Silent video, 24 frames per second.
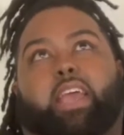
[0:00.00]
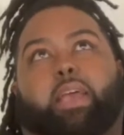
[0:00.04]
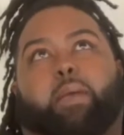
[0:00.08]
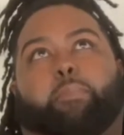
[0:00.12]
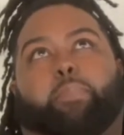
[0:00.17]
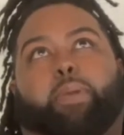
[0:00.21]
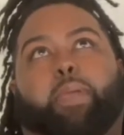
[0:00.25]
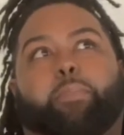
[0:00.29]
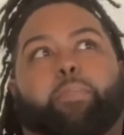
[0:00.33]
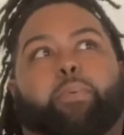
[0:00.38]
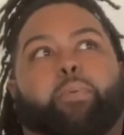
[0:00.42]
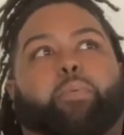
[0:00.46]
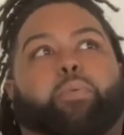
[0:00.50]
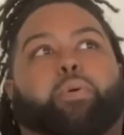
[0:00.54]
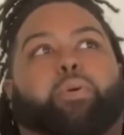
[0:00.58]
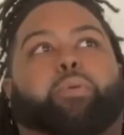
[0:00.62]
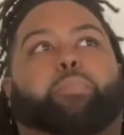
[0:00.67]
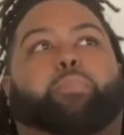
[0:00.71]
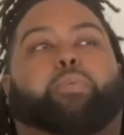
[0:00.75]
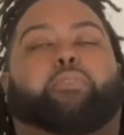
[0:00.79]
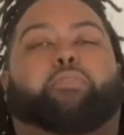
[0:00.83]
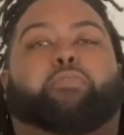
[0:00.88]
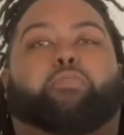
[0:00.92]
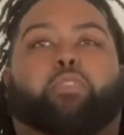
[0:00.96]
People were
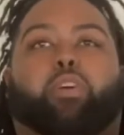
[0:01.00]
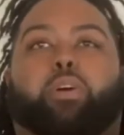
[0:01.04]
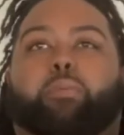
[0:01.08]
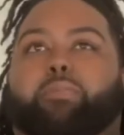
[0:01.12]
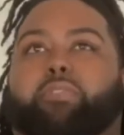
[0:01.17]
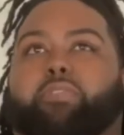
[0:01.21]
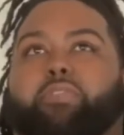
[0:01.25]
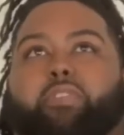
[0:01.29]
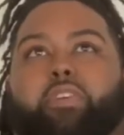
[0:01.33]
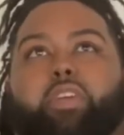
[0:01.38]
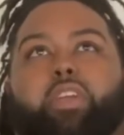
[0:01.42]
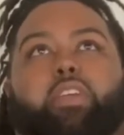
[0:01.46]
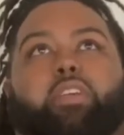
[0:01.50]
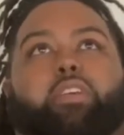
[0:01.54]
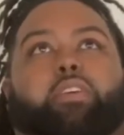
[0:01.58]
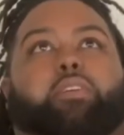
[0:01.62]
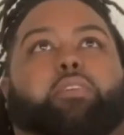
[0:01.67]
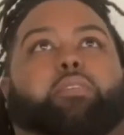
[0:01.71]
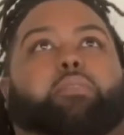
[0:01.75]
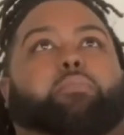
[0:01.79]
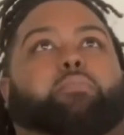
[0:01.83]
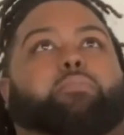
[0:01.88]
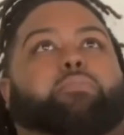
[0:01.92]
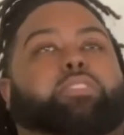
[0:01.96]
performing for
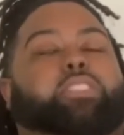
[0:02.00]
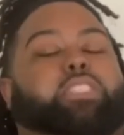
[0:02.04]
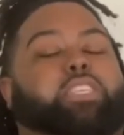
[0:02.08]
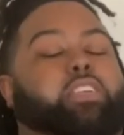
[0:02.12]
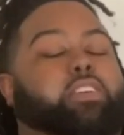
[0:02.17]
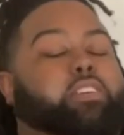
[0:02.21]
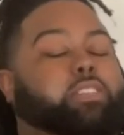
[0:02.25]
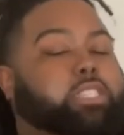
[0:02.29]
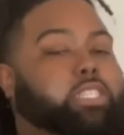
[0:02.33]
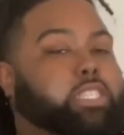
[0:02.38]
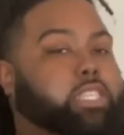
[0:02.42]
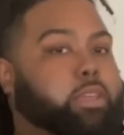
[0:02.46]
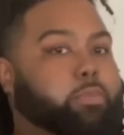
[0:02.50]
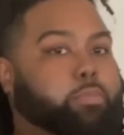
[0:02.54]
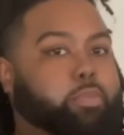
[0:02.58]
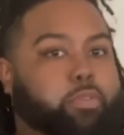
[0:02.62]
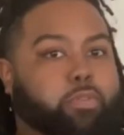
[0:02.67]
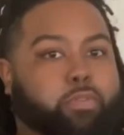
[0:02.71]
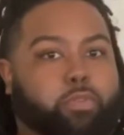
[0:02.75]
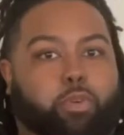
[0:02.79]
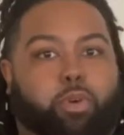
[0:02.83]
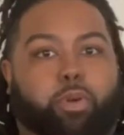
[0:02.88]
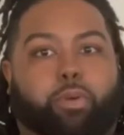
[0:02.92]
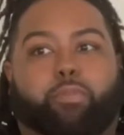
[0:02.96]
him. TLC
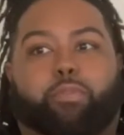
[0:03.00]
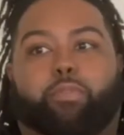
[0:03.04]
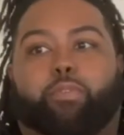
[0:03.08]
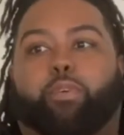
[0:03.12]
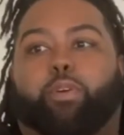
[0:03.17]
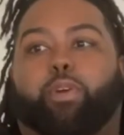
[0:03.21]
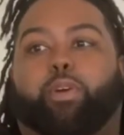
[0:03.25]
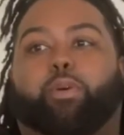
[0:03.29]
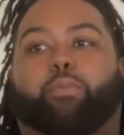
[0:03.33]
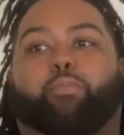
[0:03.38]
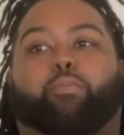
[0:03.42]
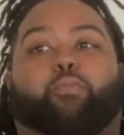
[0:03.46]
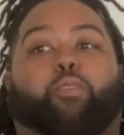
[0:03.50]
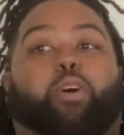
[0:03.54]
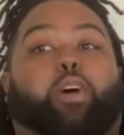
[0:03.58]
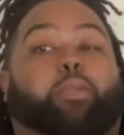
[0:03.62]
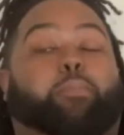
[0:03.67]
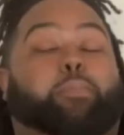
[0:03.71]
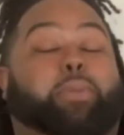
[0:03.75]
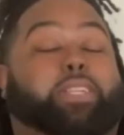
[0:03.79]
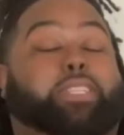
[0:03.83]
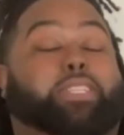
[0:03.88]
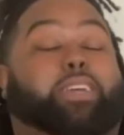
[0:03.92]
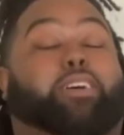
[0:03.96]
performed for him. Ronald
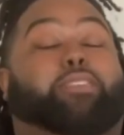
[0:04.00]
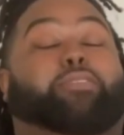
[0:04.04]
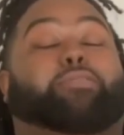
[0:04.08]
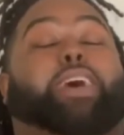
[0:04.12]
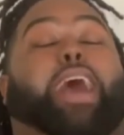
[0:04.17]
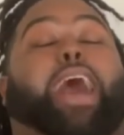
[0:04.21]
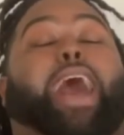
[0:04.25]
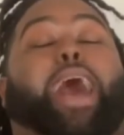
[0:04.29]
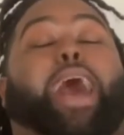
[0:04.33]
McDonald.